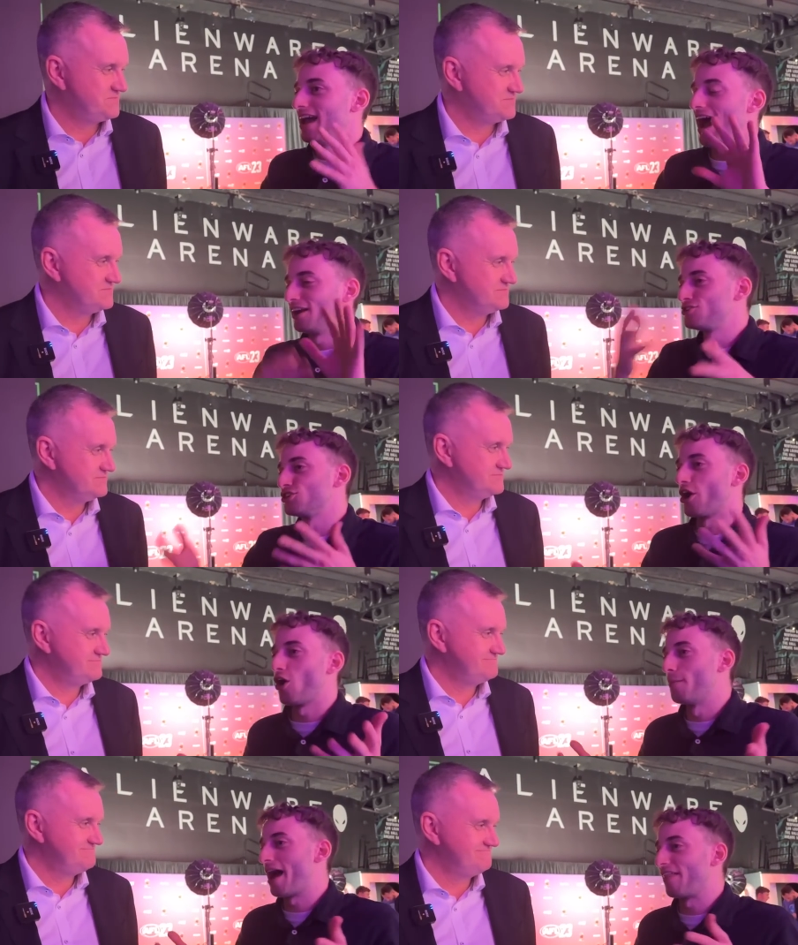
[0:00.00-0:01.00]
Speaker 1: how did you
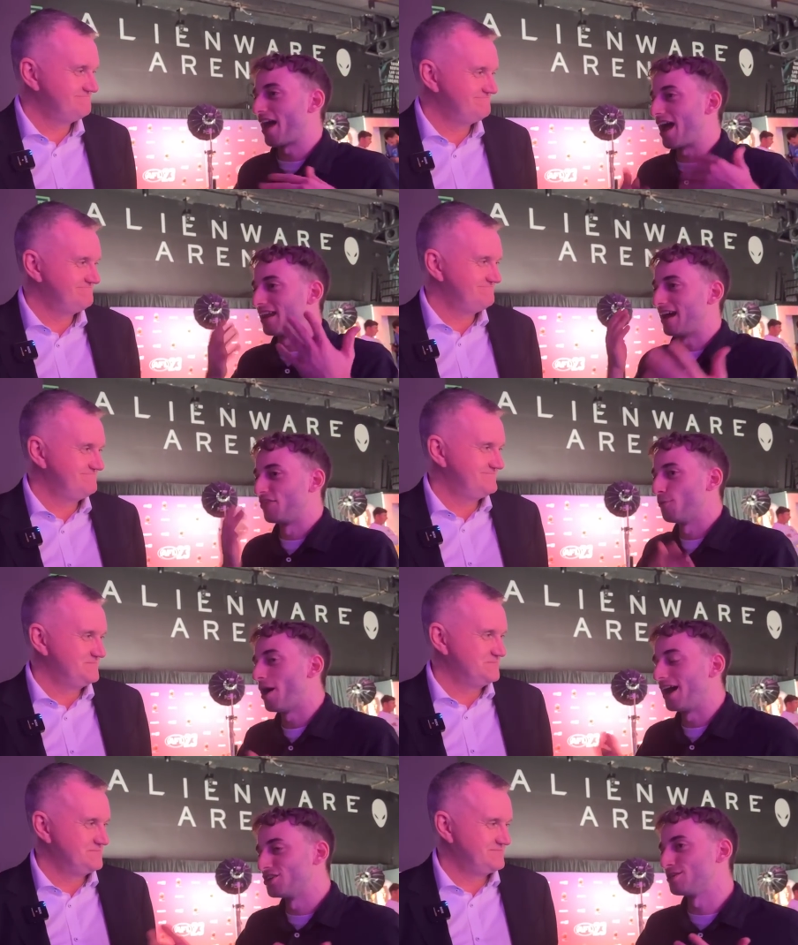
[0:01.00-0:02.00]
go about that and your
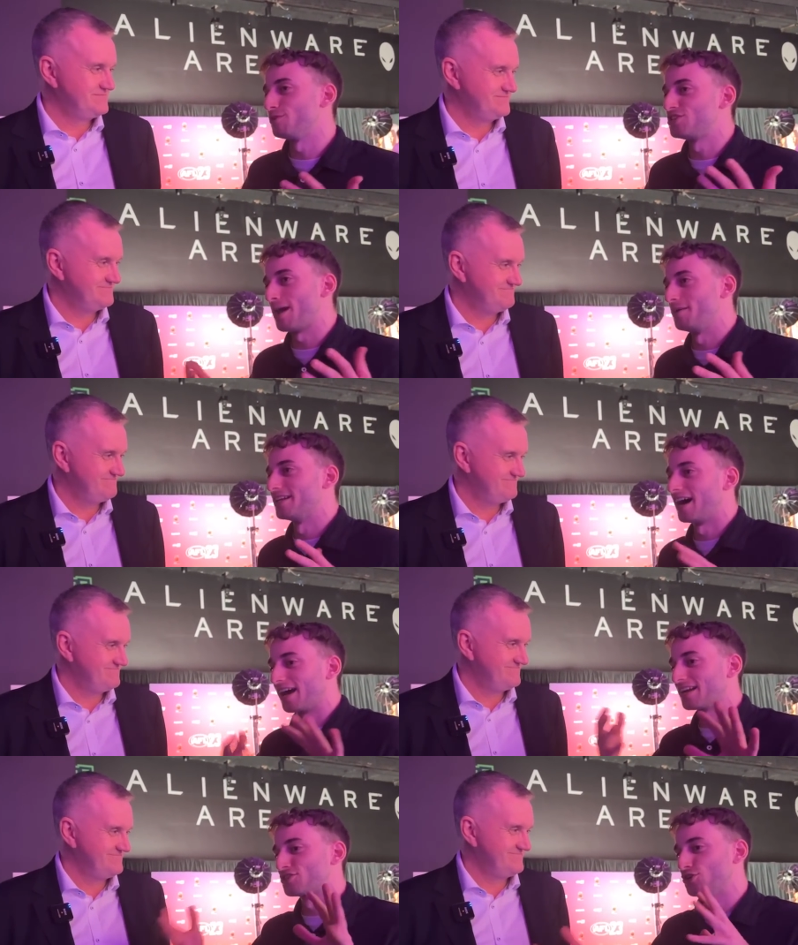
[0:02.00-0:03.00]
partnership with Champion
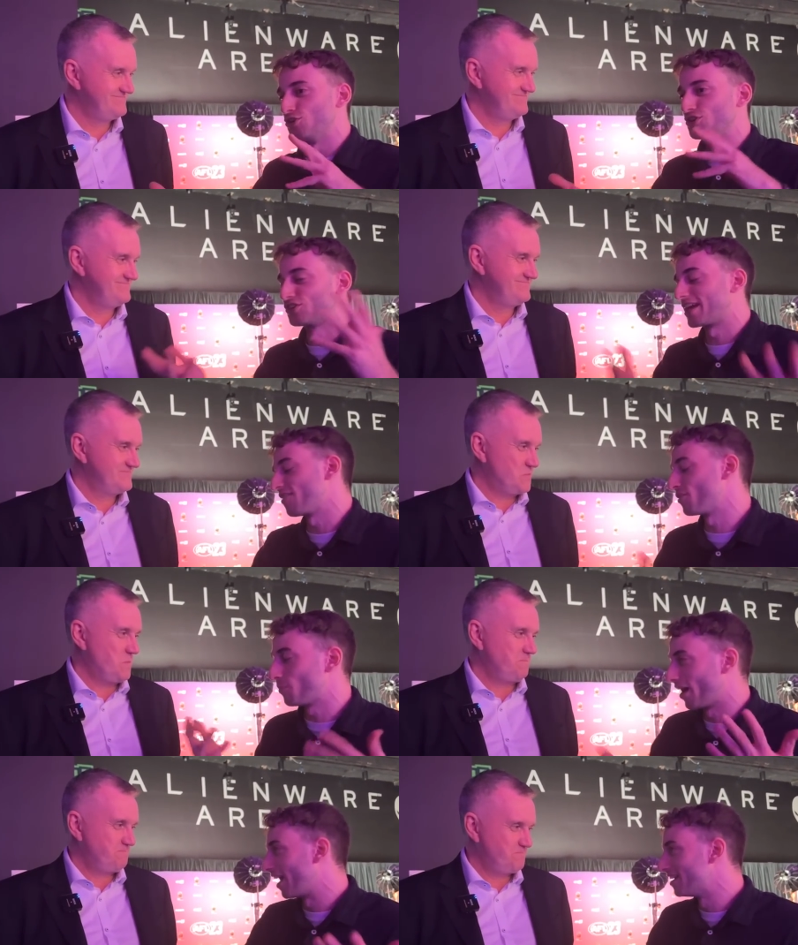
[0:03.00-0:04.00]
Data to get the
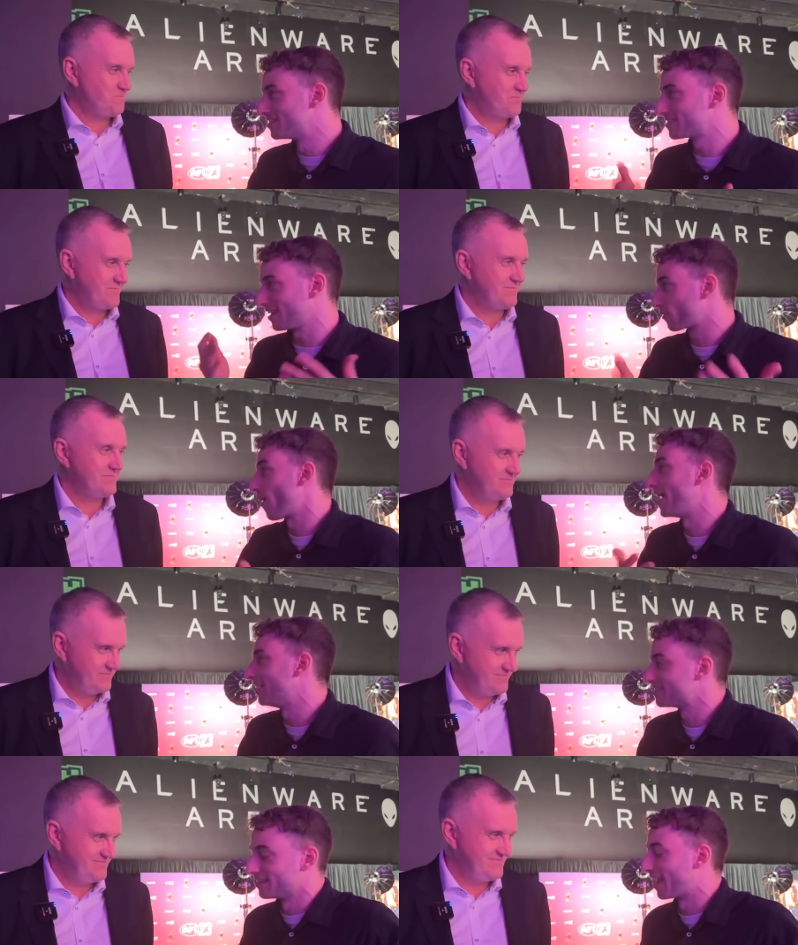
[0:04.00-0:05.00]
players like
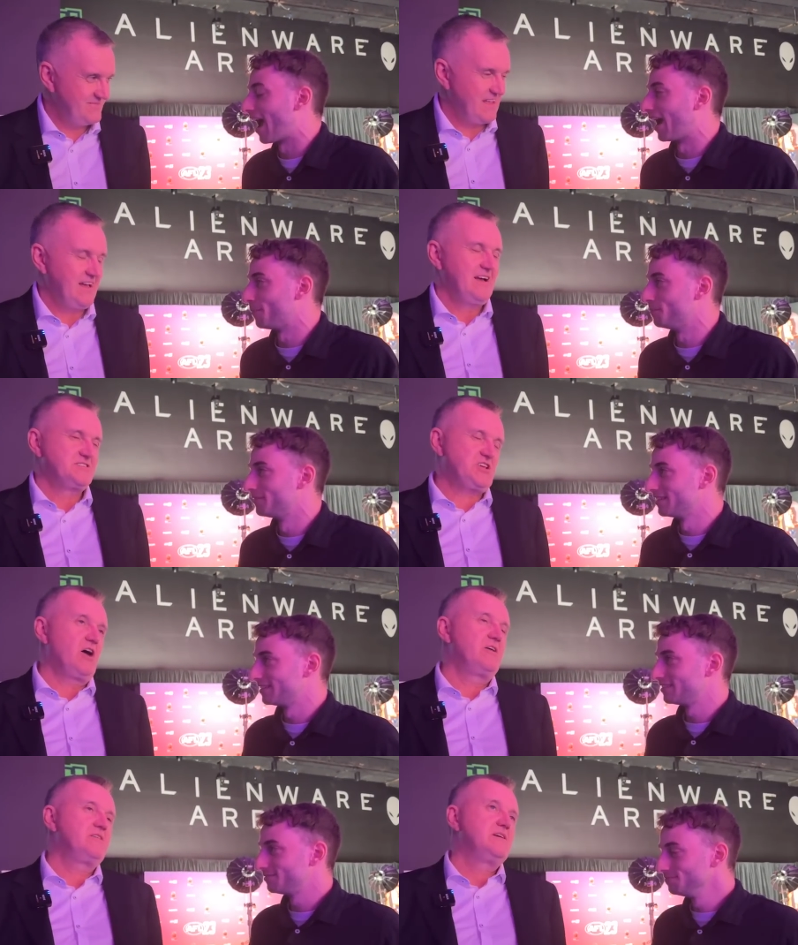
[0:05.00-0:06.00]
ratings in game?
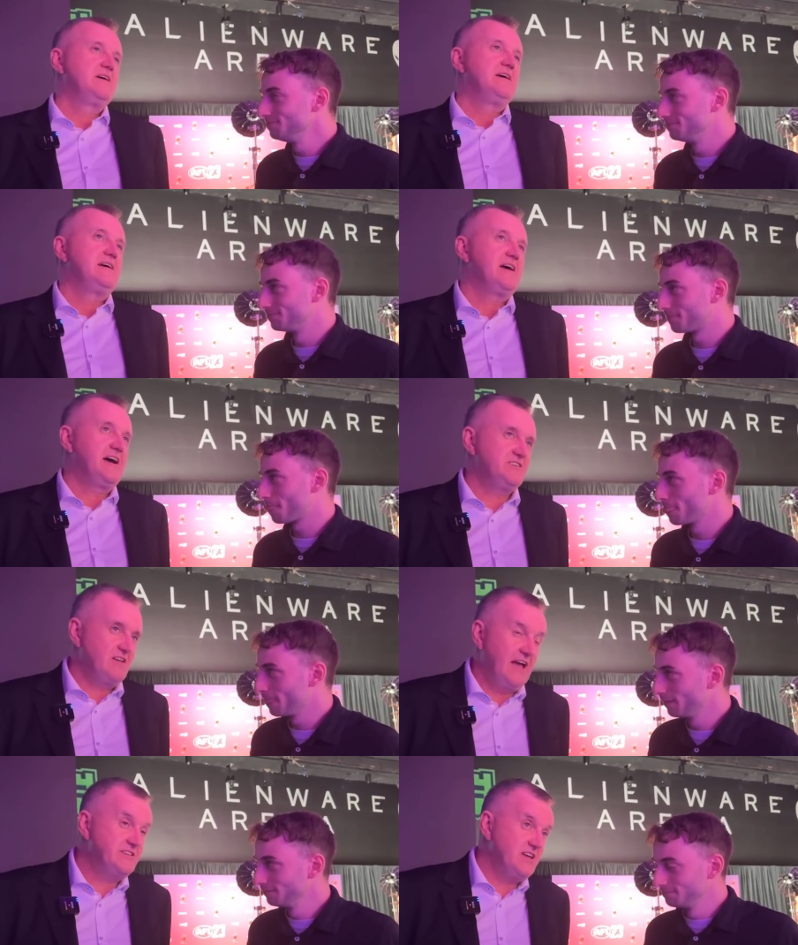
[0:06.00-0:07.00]
Speaker 2: So
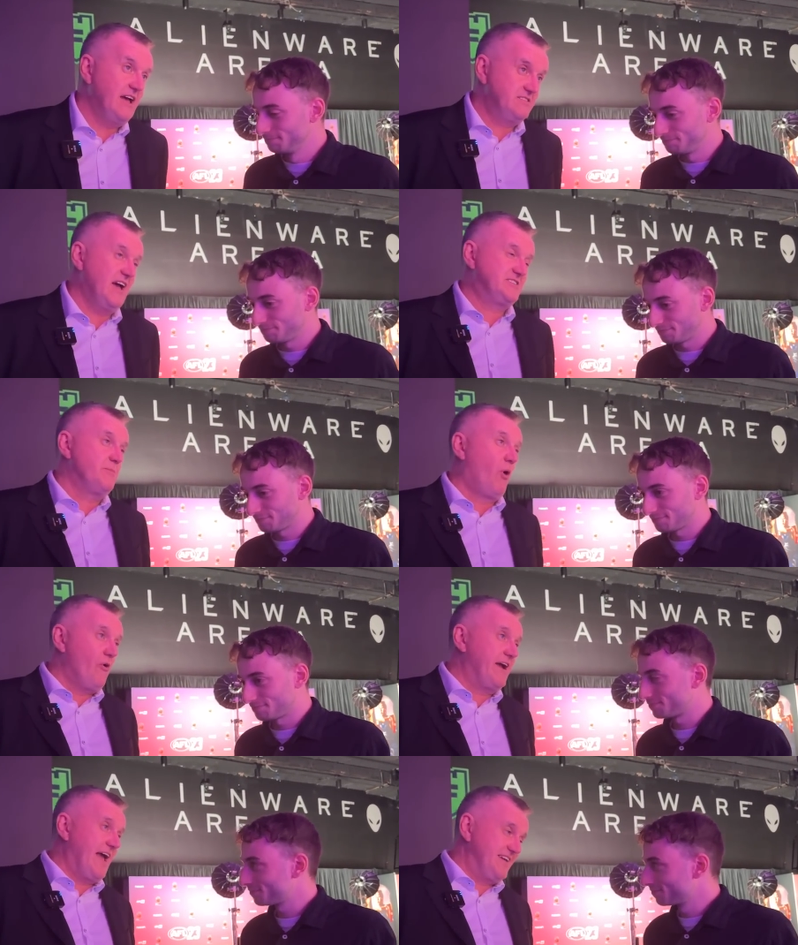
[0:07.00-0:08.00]
it, it, it's a
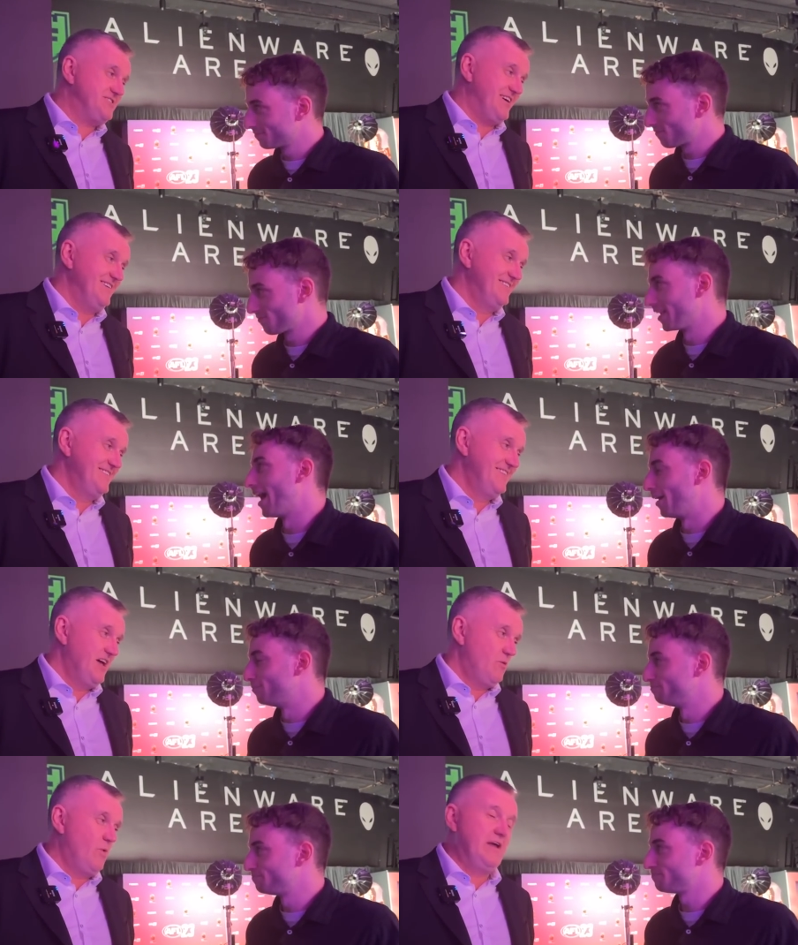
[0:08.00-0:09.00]
boring answer. Yeah.
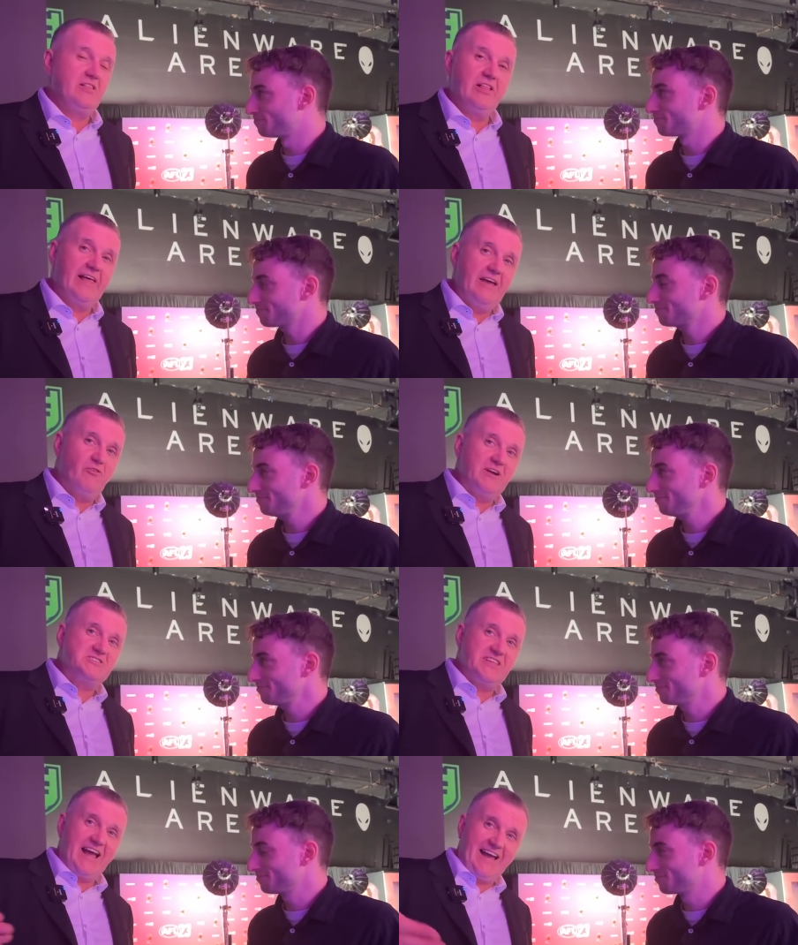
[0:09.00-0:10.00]
We
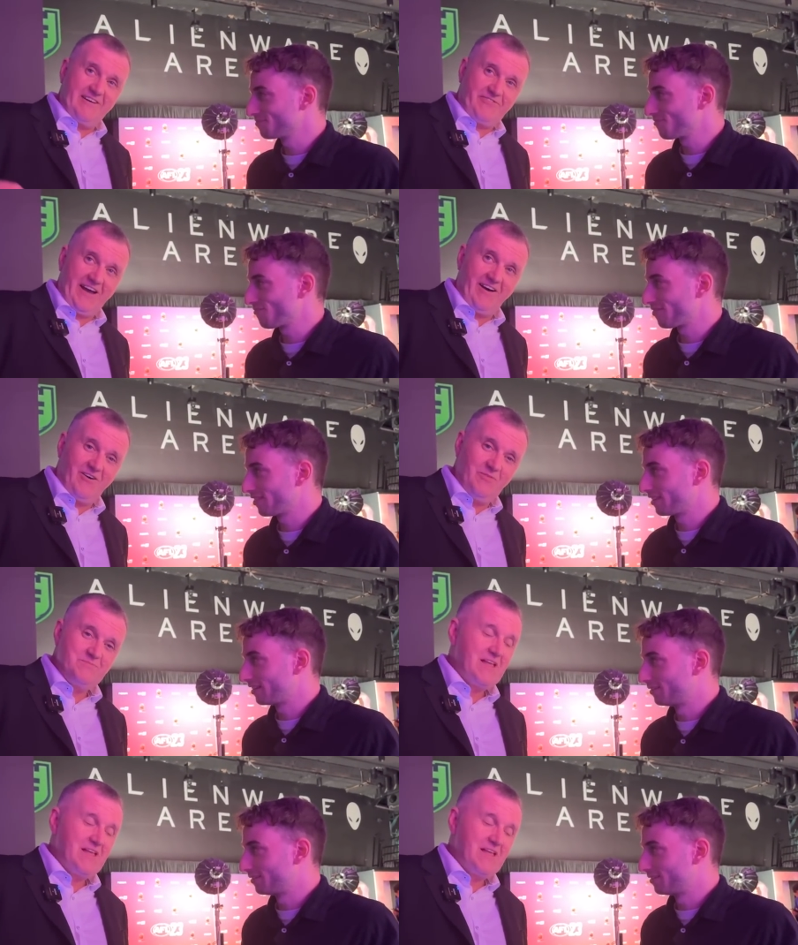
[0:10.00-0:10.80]
leverage the AFL